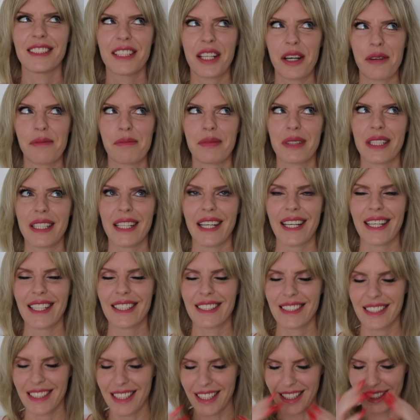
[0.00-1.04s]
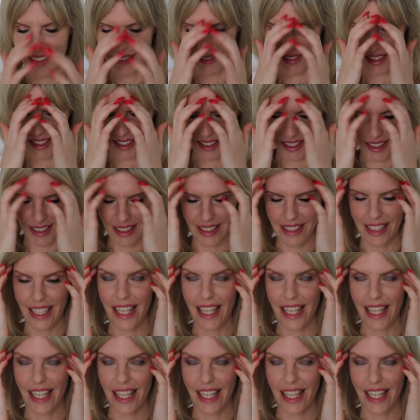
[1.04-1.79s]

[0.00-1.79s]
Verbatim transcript: Number 18, this is